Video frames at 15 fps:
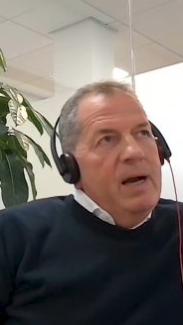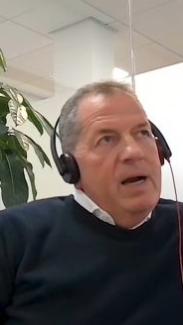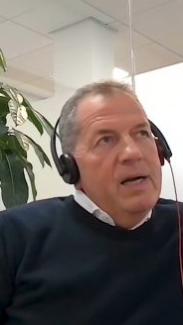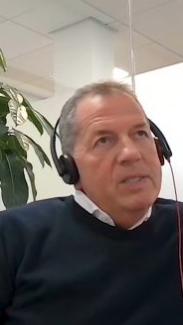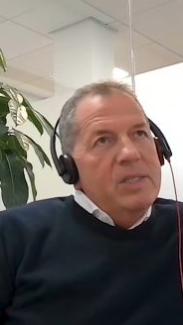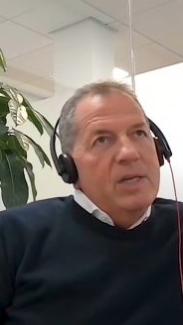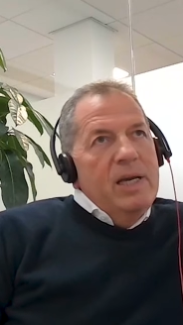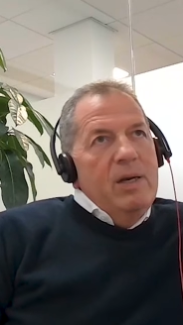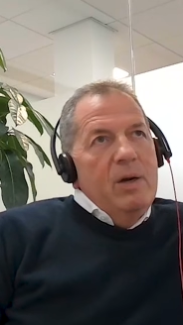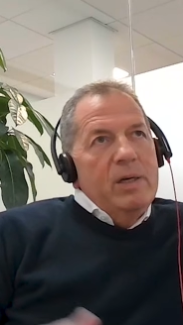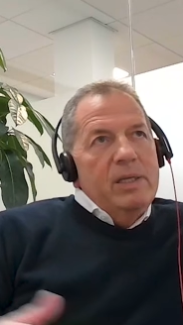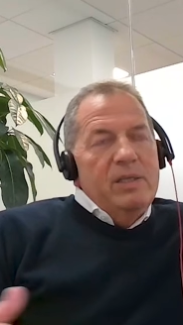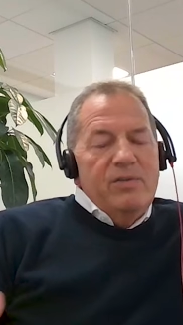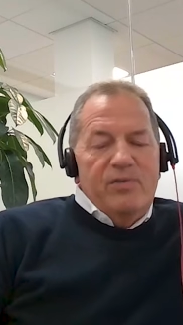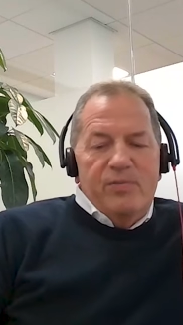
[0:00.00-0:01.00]
I'd say, look,
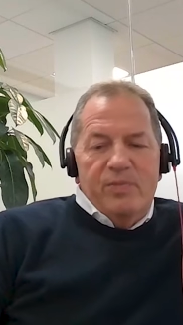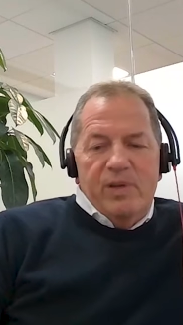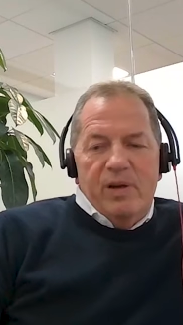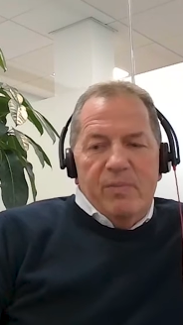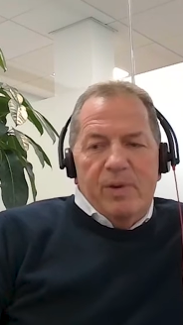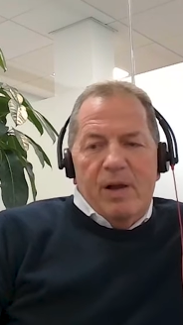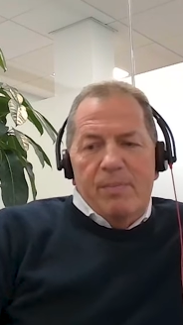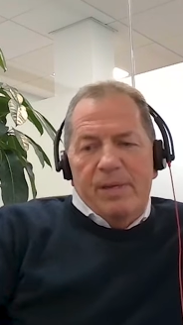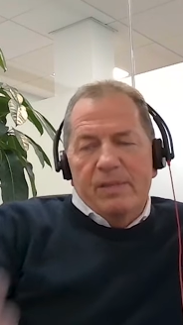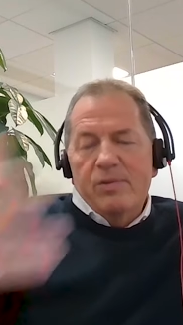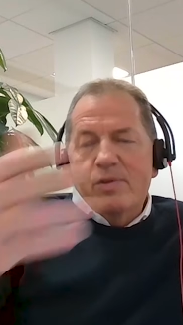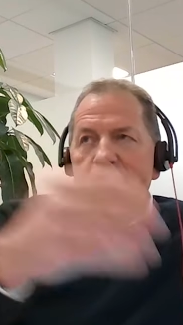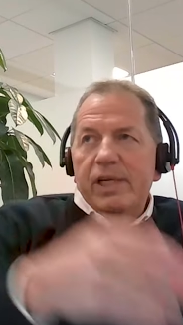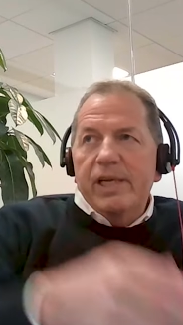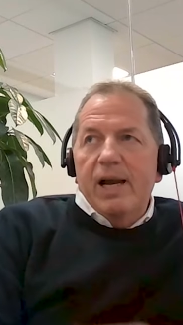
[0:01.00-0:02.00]
I've been
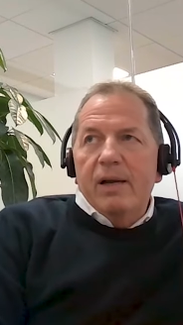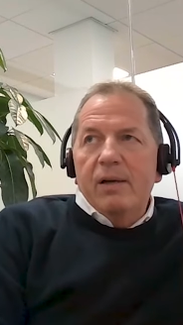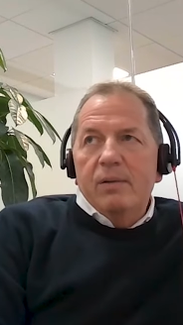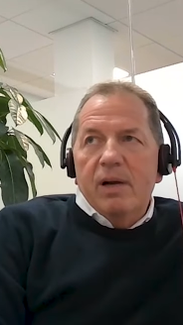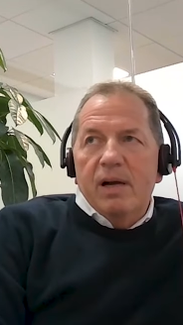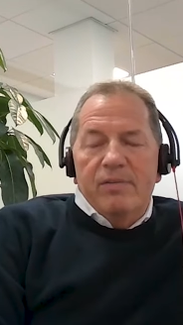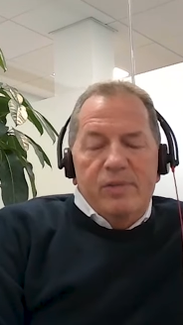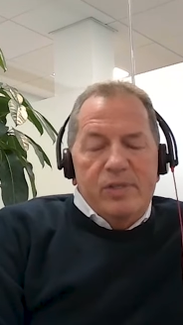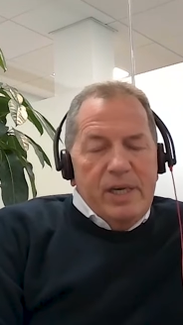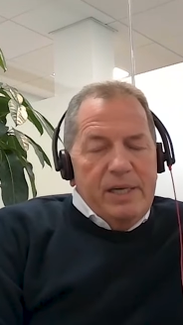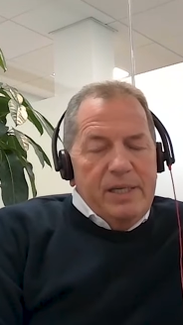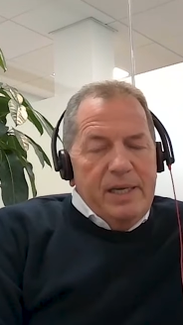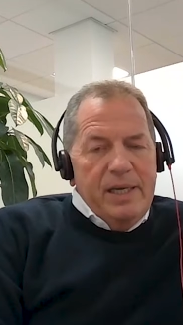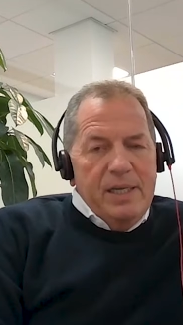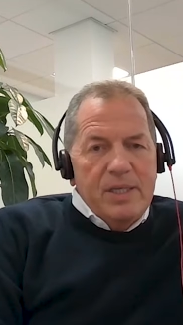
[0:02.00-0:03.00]
CEO over
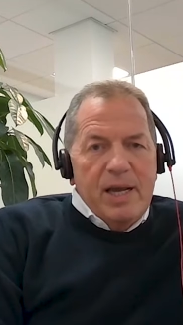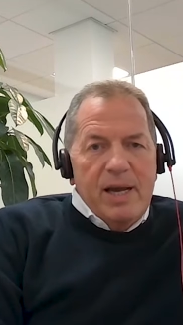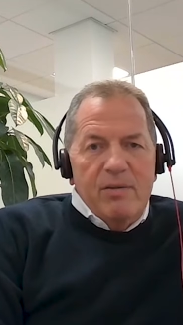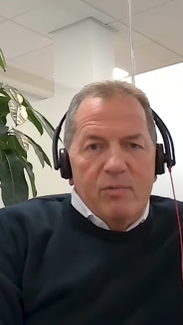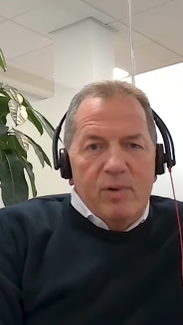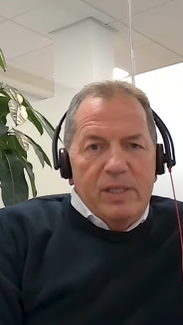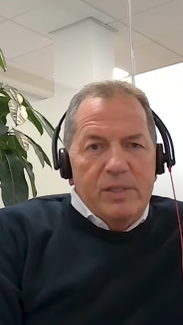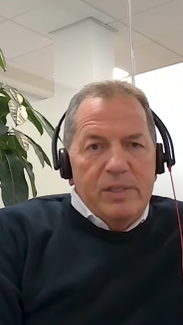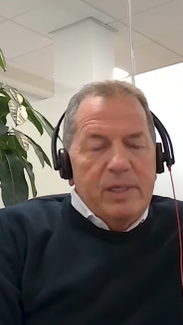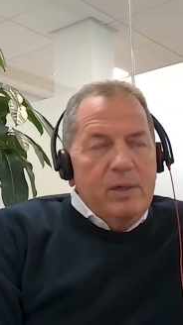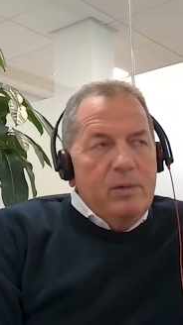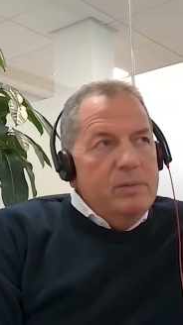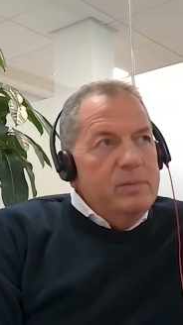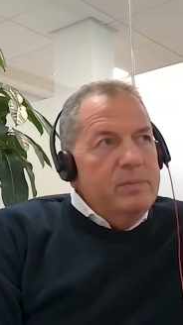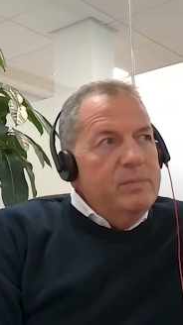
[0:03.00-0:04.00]
ten years now,
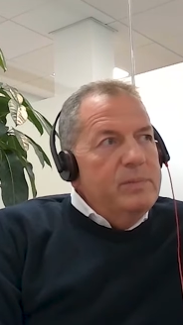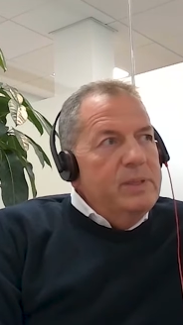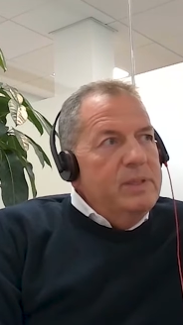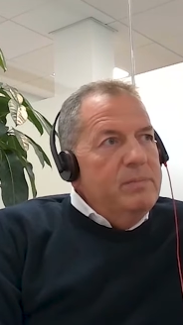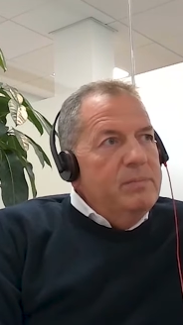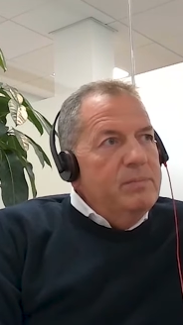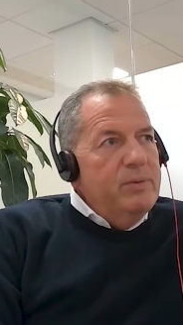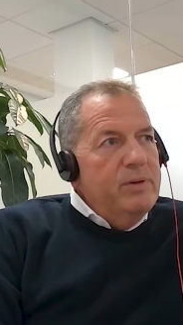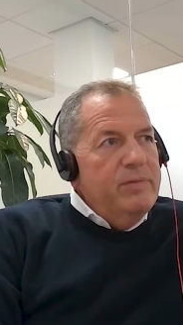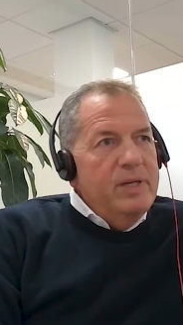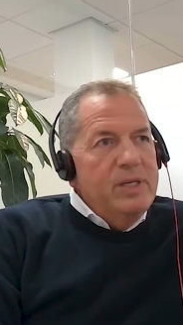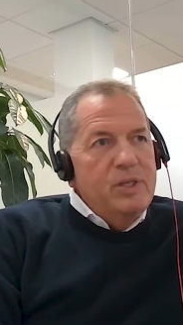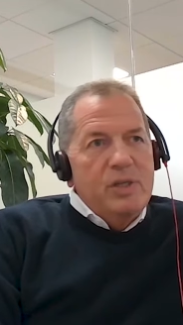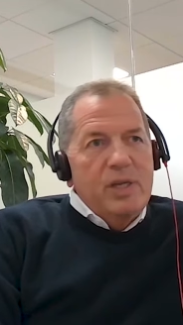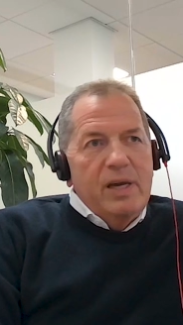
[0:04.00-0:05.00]
Rentokil, and been
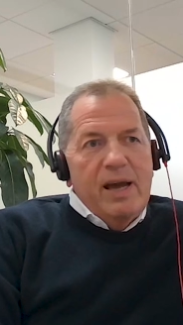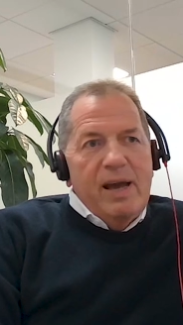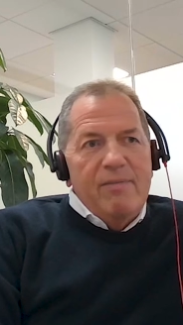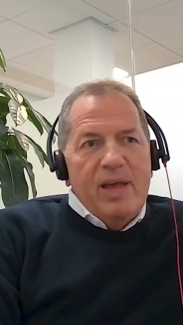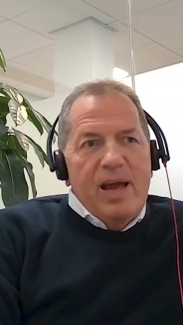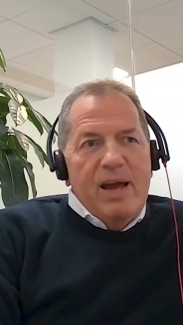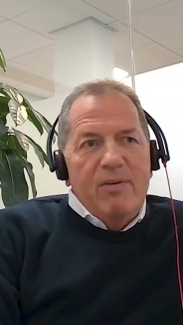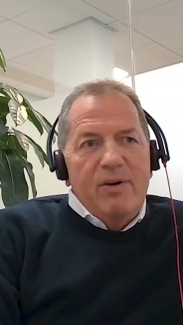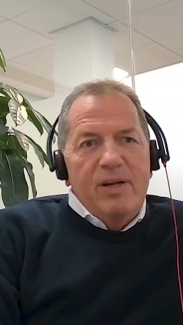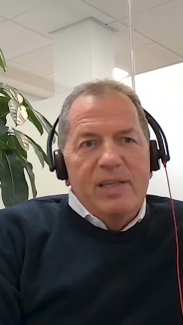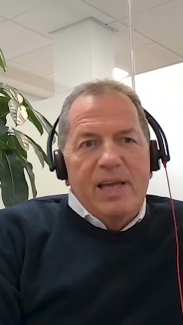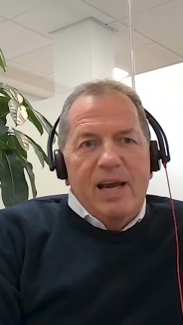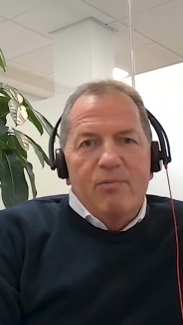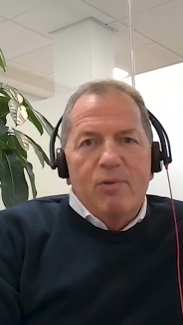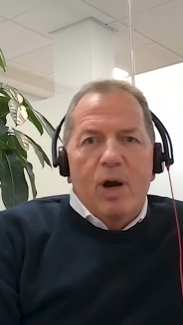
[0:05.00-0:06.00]
privileged to have that
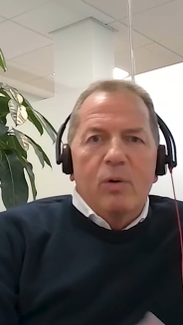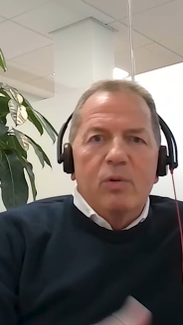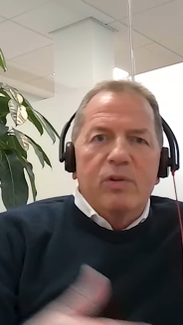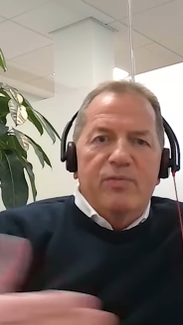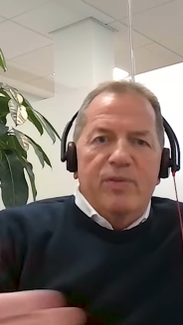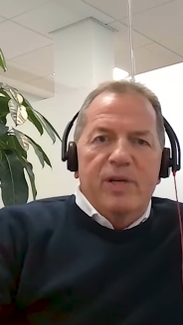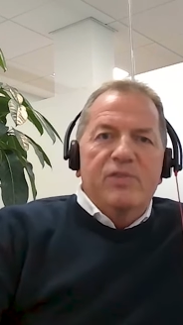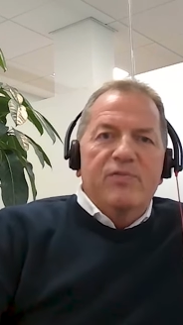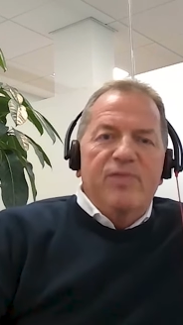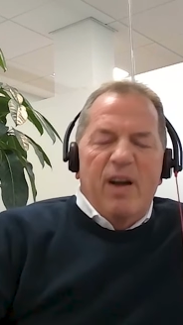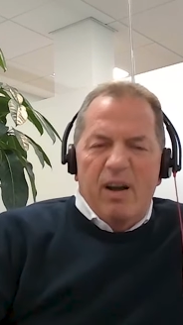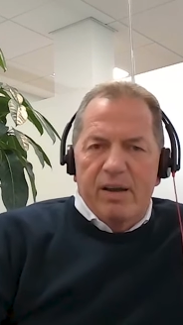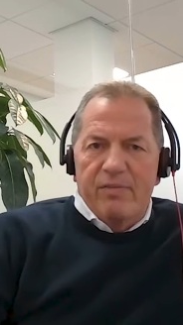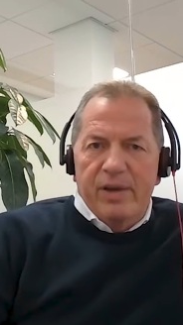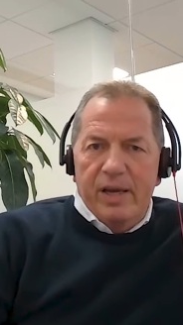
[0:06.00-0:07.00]
that role. The first
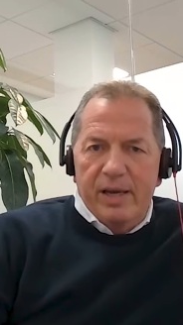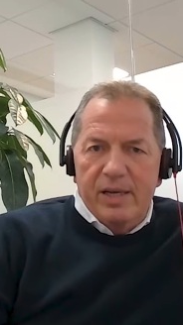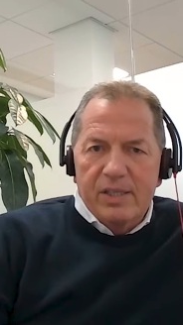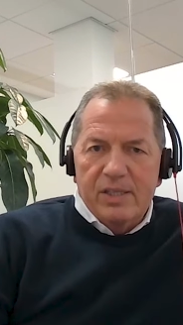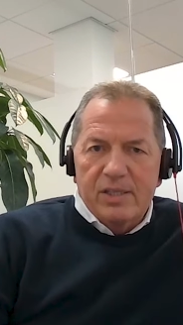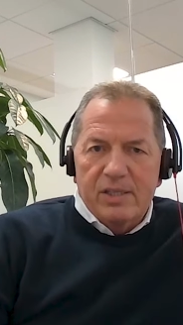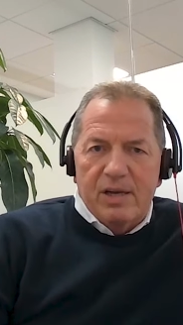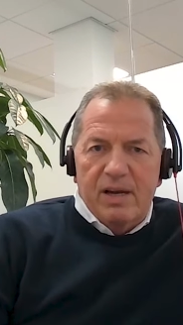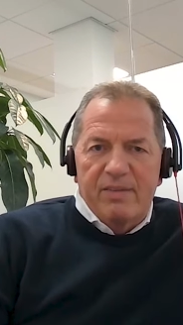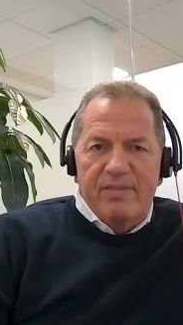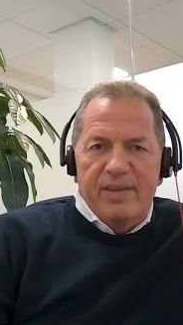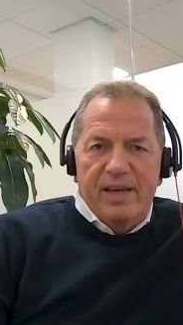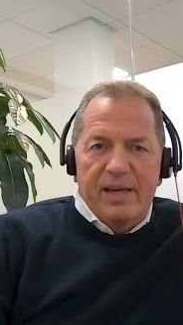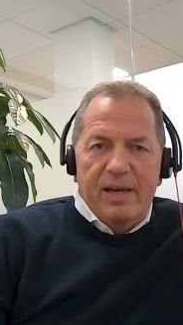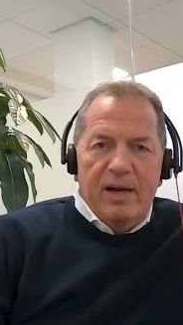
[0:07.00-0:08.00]
five years, I
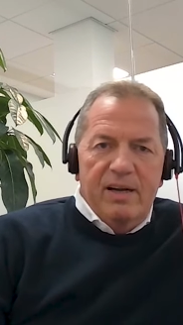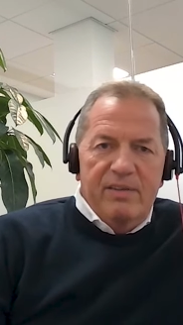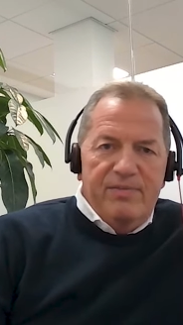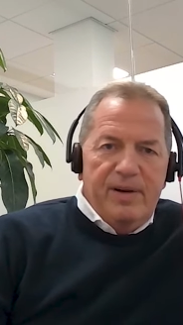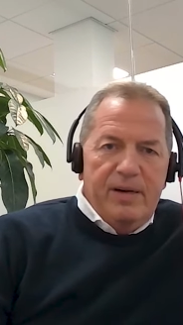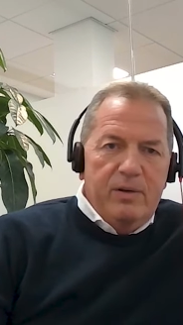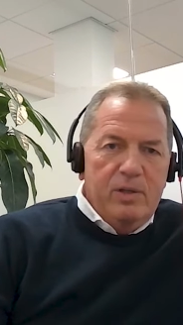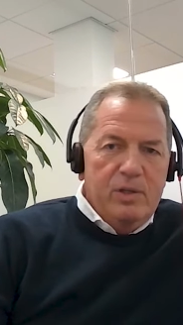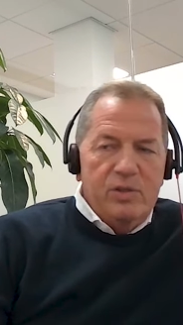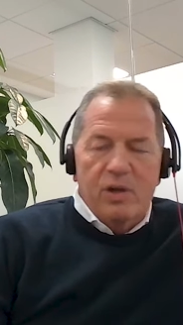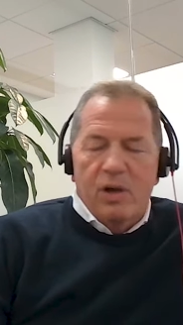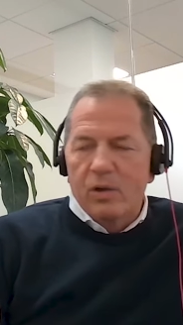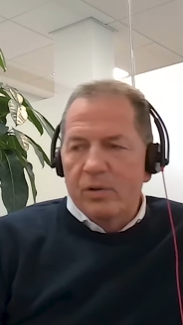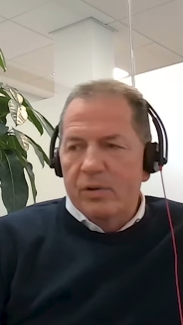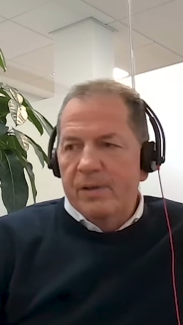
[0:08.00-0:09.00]
think I focused
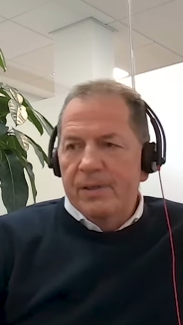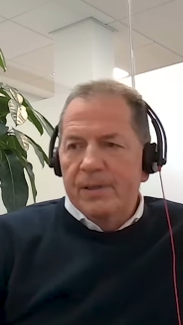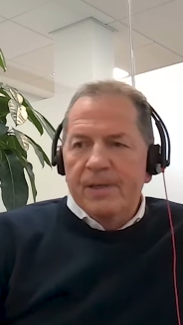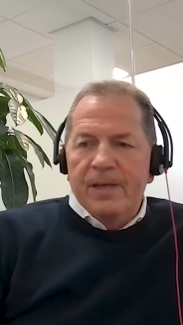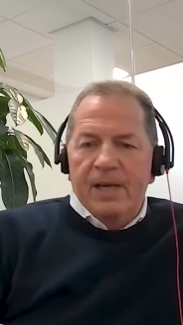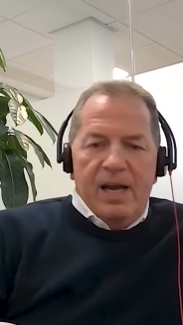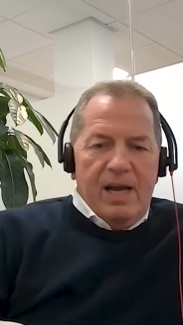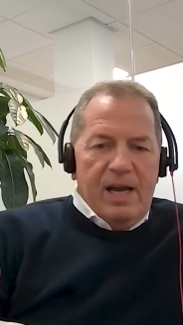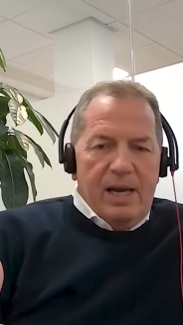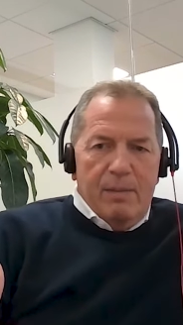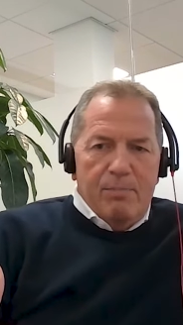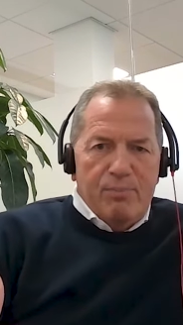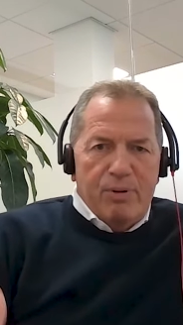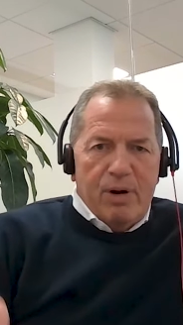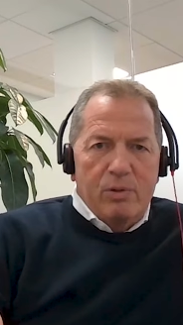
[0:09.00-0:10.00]
on uh,
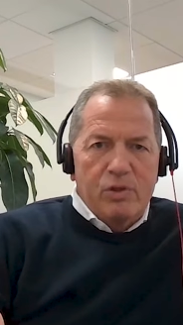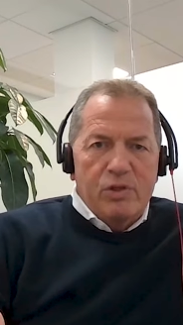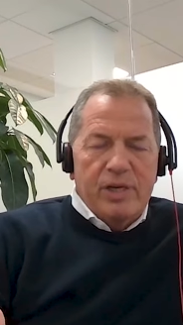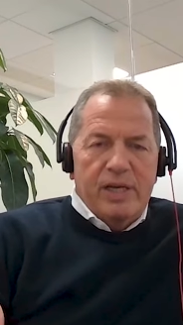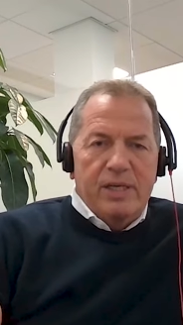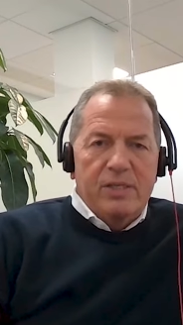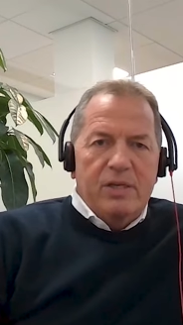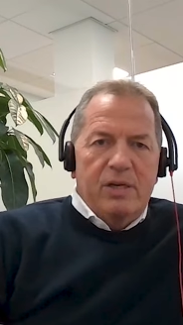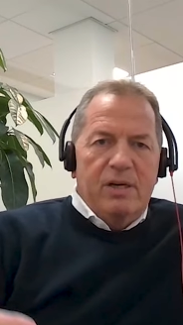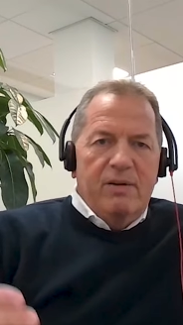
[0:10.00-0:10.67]
process.